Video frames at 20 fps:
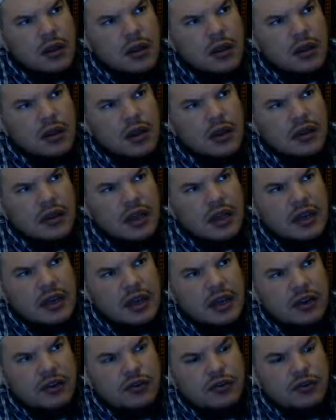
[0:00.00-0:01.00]
then they
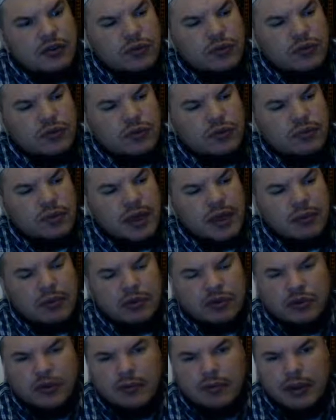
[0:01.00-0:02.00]
need to be
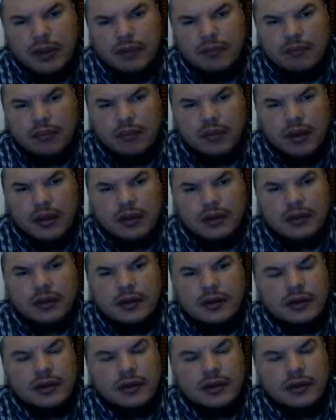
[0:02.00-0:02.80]
able to pinpoint